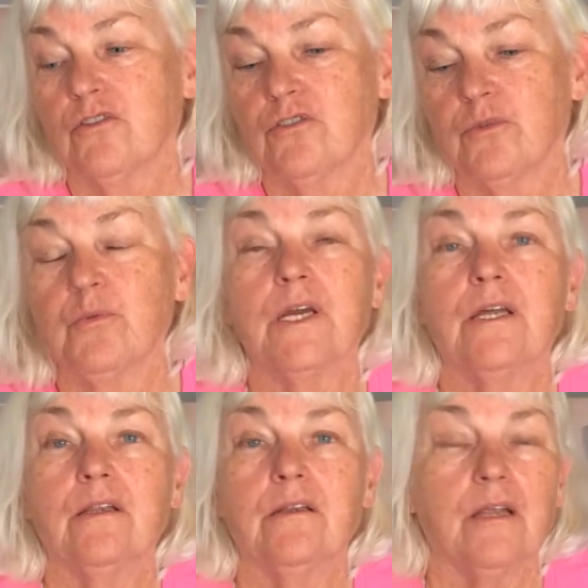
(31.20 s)
to
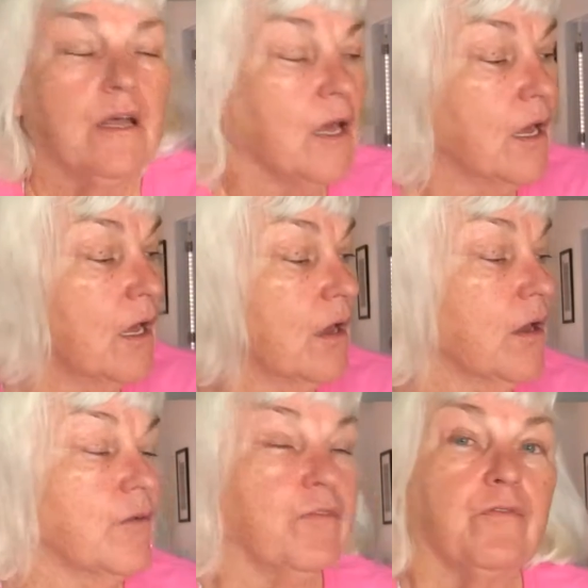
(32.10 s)
read.
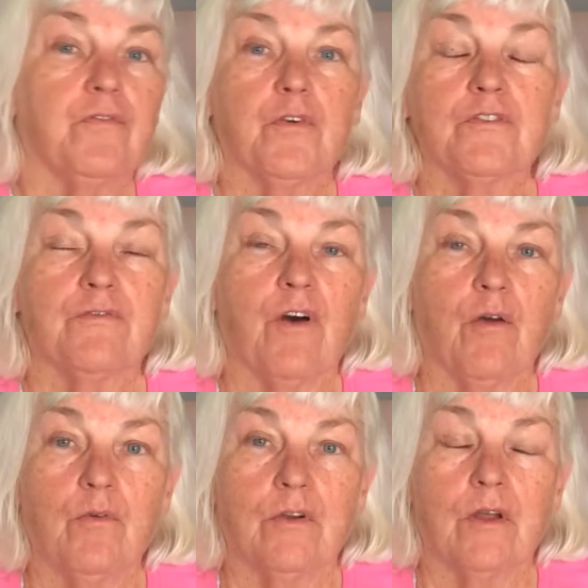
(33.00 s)
First of
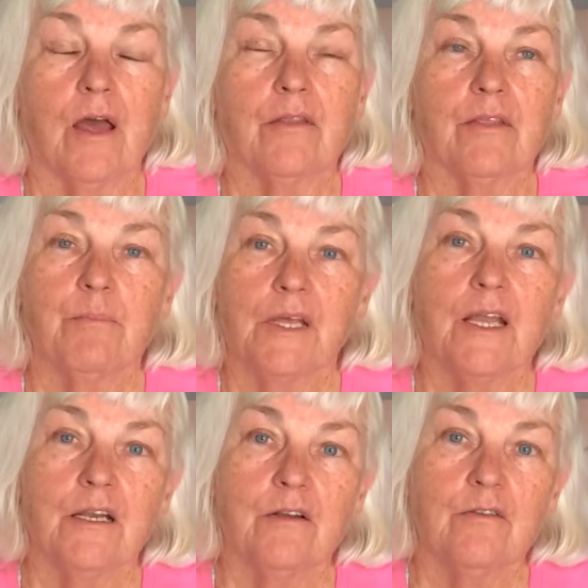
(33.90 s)
all, at the
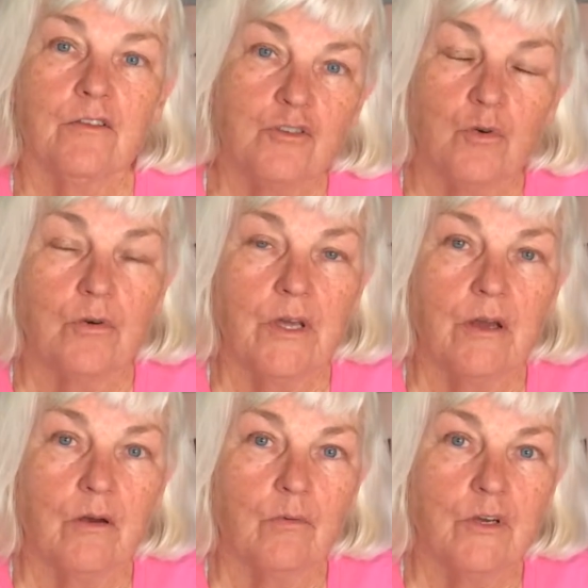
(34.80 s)
beginning of the school
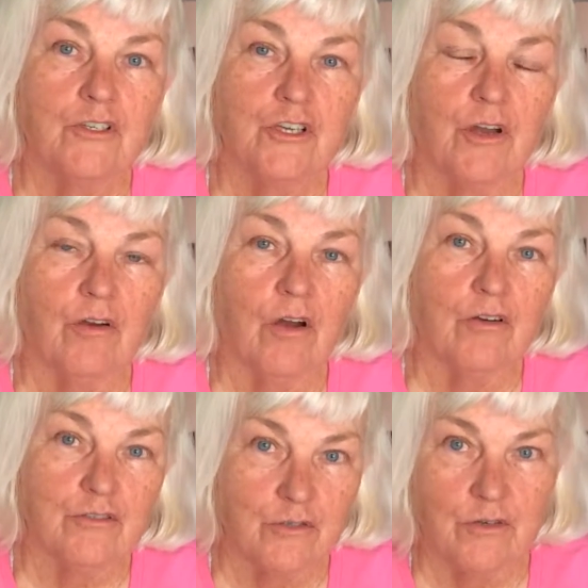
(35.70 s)
year, we share
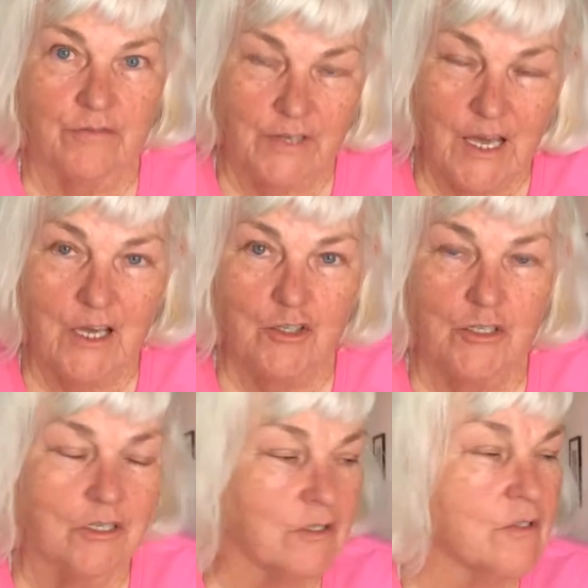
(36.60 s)
our
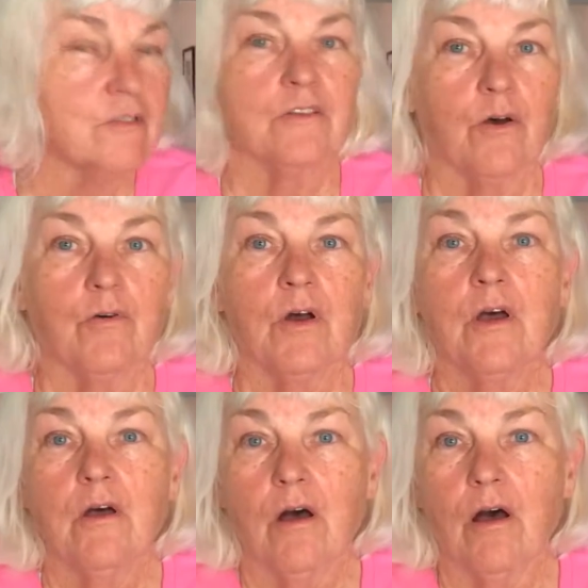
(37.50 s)
certifications, so
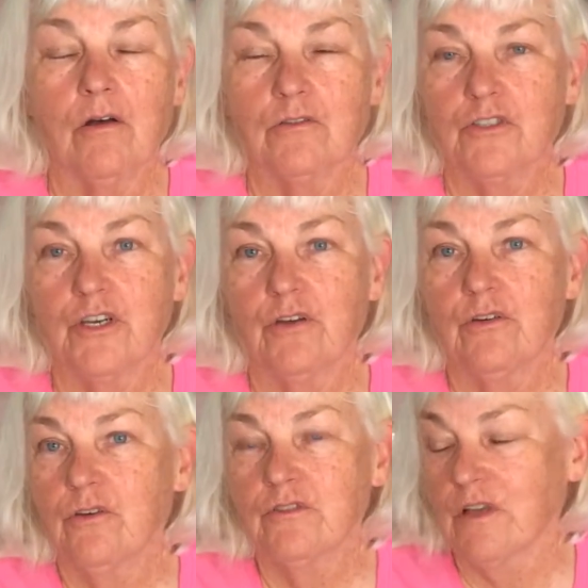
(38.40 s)
I'll share
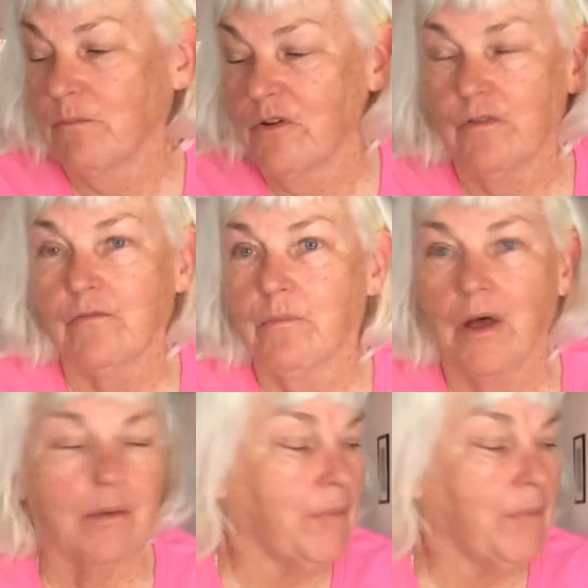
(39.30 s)
you some of my